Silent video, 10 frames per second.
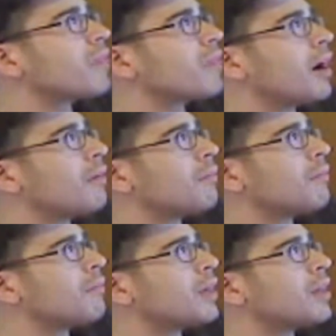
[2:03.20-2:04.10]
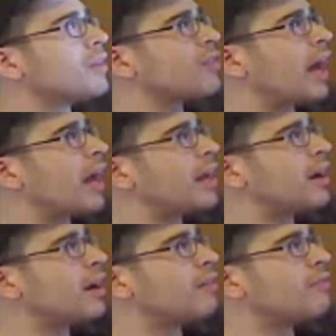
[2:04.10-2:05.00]
um, inside
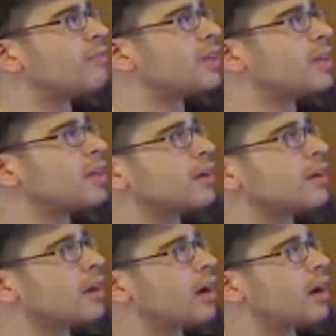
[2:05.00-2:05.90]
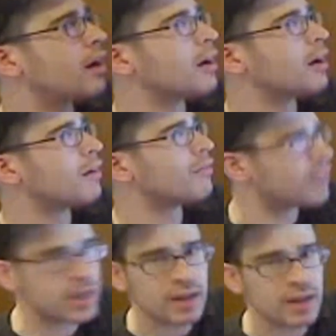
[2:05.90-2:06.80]
of the uh, of
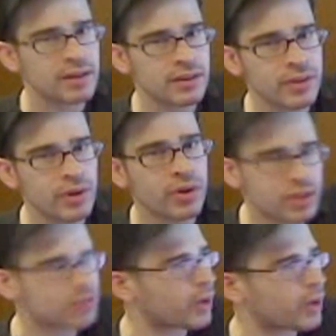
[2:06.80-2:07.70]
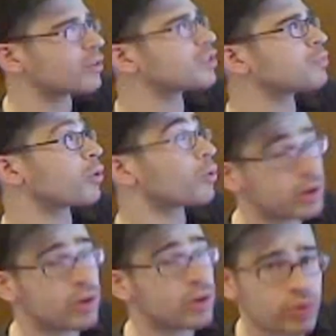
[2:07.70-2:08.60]
the uh, the regular Explorer
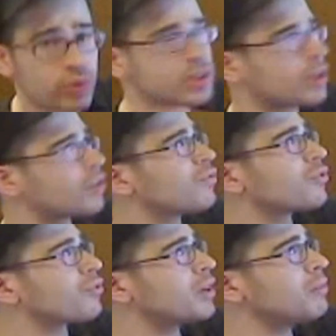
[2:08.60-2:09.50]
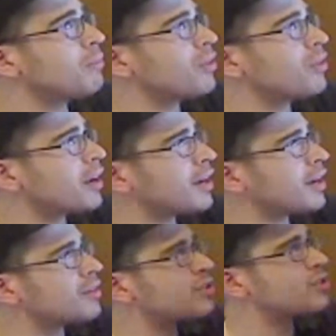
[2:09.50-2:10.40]
window, of course it goes full screen, but then I
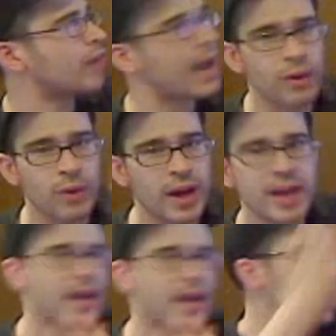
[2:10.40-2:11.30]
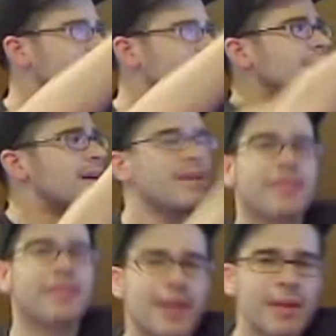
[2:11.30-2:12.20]
can just drag away, and uh,
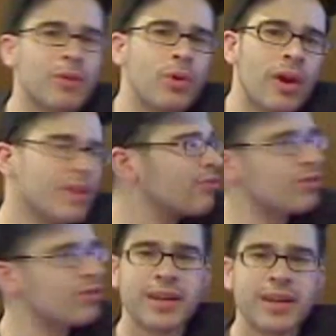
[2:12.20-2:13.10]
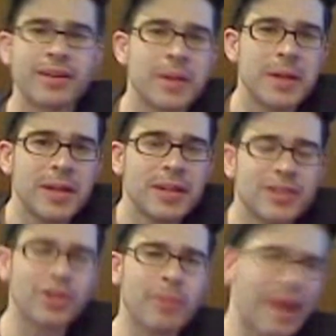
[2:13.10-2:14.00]
then I'm no longer full screen.
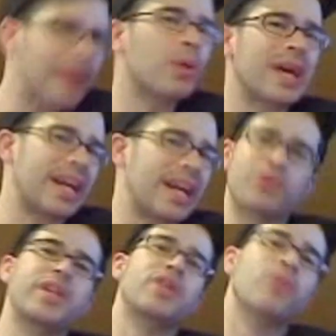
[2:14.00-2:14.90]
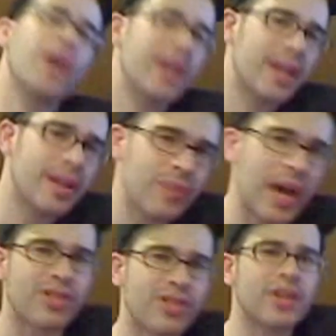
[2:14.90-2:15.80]
So no matter what kind of screen you're running,
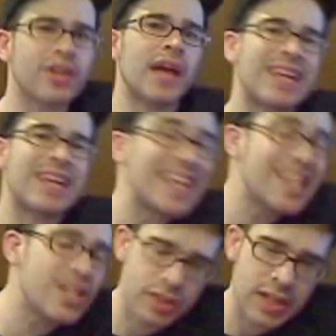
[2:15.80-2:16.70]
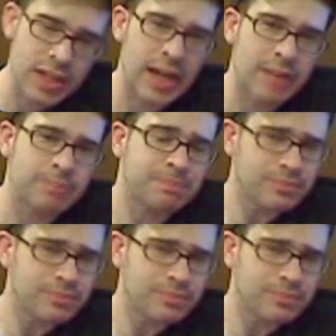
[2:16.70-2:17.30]
I think you're gonna have an easier time